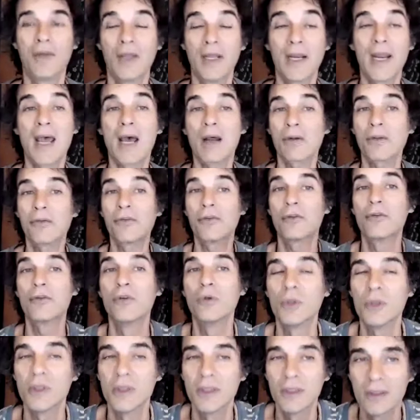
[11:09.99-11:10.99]
And how does it
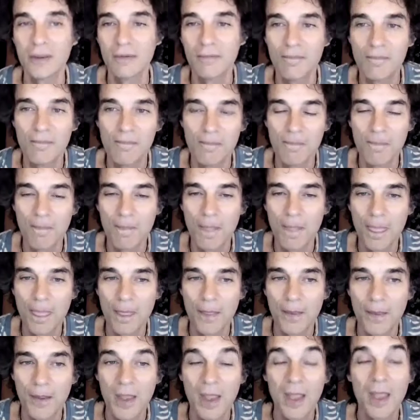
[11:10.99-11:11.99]
do it?
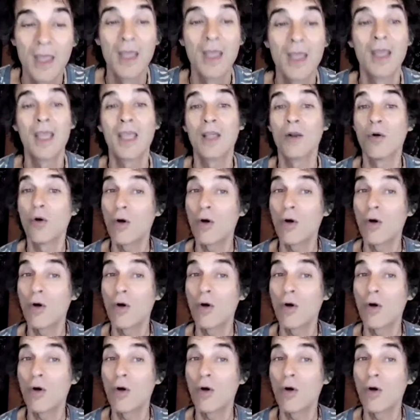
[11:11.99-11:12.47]
It